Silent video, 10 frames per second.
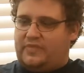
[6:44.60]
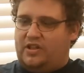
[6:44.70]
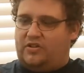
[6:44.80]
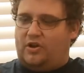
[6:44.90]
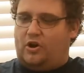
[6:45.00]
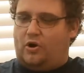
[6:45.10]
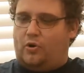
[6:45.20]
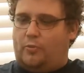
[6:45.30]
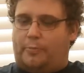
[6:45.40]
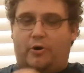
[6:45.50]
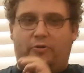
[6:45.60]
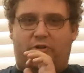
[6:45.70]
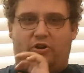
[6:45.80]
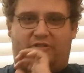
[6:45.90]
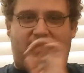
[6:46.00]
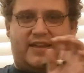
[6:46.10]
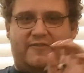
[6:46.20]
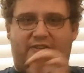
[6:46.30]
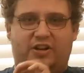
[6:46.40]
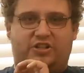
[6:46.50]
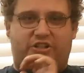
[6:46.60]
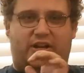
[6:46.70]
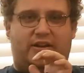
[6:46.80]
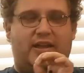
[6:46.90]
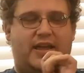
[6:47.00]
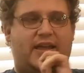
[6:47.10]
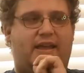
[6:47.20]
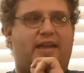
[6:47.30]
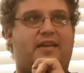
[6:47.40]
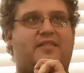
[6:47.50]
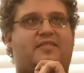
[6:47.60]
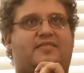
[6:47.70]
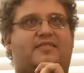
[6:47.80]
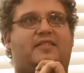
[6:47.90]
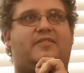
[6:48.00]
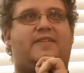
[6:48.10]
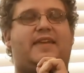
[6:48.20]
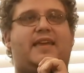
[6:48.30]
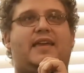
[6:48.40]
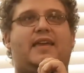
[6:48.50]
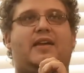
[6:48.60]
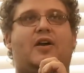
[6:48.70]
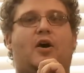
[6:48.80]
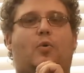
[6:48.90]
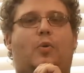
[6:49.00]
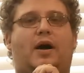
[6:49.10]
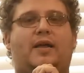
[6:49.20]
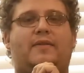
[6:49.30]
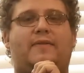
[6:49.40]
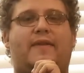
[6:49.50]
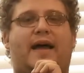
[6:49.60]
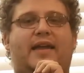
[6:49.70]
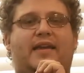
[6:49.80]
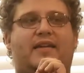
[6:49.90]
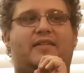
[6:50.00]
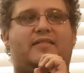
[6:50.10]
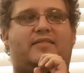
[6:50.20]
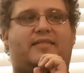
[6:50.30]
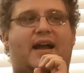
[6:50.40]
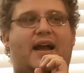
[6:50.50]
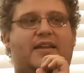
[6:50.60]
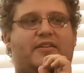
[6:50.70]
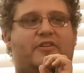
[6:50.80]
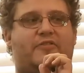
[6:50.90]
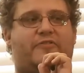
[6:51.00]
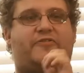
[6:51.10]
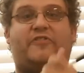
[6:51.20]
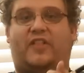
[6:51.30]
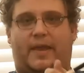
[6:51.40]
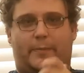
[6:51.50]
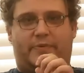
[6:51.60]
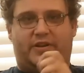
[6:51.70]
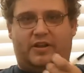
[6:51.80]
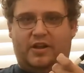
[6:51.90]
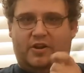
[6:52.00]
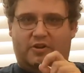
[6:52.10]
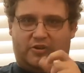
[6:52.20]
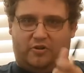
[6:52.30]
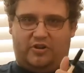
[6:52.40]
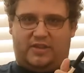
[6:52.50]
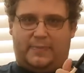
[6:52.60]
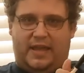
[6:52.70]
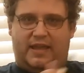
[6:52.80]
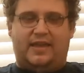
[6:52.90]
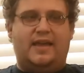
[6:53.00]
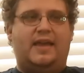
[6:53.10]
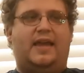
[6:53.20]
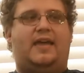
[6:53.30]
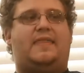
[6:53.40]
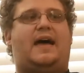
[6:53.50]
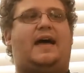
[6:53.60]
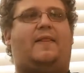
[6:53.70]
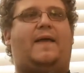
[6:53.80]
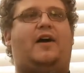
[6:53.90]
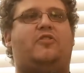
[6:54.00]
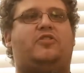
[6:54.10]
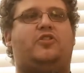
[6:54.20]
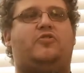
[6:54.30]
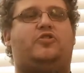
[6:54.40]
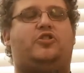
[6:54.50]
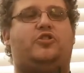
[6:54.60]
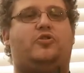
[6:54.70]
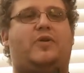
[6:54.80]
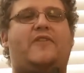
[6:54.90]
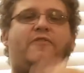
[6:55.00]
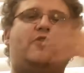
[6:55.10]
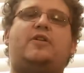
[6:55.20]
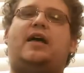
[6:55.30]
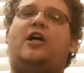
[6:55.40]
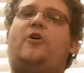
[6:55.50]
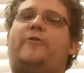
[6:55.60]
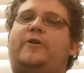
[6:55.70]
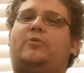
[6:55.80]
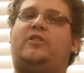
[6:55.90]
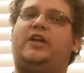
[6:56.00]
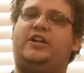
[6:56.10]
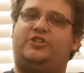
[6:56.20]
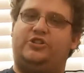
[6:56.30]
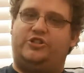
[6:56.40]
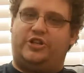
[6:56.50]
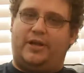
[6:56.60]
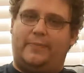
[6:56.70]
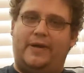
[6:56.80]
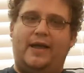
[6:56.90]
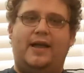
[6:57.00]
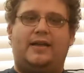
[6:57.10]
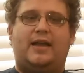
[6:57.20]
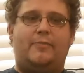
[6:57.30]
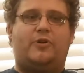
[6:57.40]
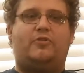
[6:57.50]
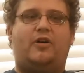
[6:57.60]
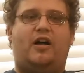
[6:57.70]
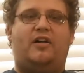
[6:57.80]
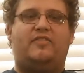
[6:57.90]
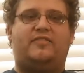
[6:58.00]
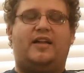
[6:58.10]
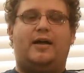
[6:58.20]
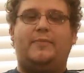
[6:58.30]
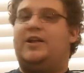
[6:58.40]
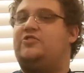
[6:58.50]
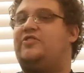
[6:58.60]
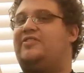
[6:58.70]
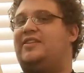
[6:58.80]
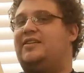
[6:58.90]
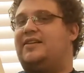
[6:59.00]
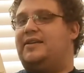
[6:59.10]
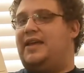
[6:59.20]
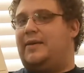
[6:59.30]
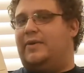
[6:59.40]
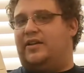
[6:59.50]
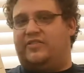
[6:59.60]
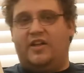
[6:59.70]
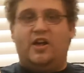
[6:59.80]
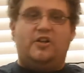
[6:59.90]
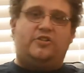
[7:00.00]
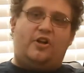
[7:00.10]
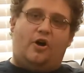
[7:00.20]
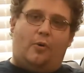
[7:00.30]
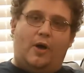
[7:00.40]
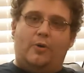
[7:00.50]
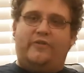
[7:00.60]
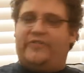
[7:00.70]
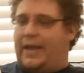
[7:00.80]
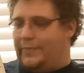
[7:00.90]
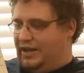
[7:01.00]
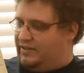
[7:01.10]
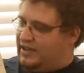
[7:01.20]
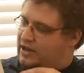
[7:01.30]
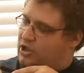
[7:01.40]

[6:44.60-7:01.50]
So both your second function is the one that is kind of flipped, so to speak, and that allows you to, if you're in a healthy relationship, come across some interesting dynamics. So, with that being said,